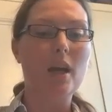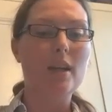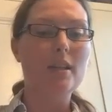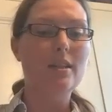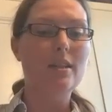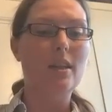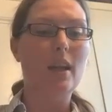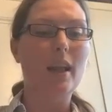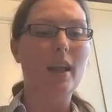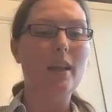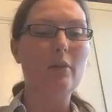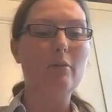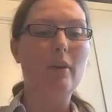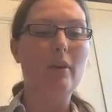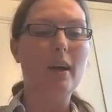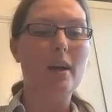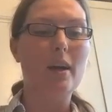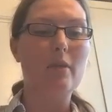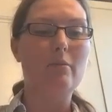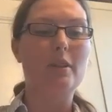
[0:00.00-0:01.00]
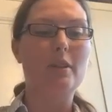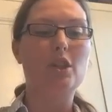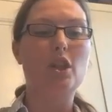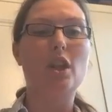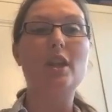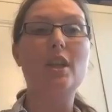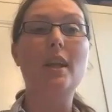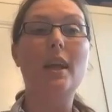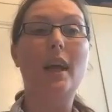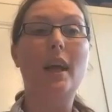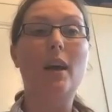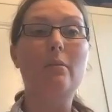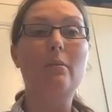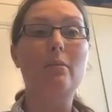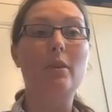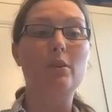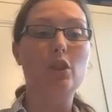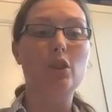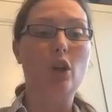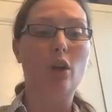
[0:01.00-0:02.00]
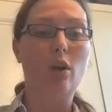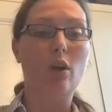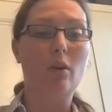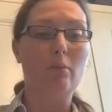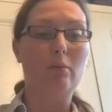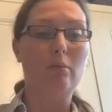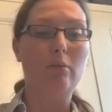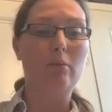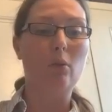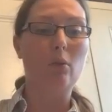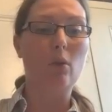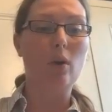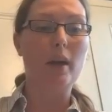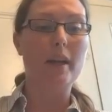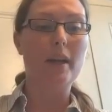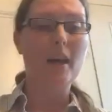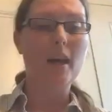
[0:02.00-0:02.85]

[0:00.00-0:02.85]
to nullify Virginia Governor John Floyd